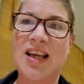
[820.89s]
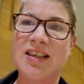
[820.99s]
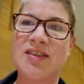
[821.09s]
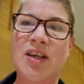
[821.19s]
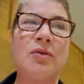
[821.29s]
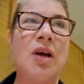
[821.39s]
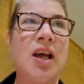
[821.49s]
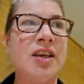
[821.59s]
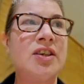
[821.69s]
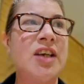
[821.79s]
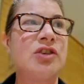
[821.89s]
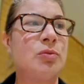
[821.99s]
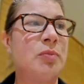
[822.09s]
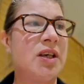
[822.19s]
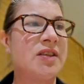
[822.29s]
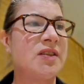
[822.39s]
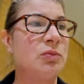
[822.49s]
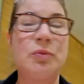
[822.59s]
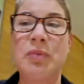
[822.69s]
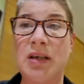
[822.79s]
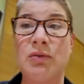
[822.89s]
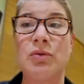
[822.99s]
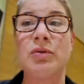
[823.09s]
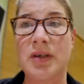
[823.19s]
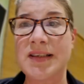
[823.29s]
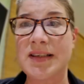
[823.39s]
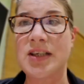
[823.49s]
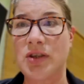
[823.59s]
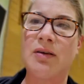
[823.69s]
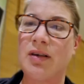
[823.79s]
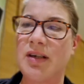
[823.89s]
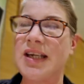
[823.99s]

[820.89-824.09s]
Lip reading: So an unnatural person would be an organisation.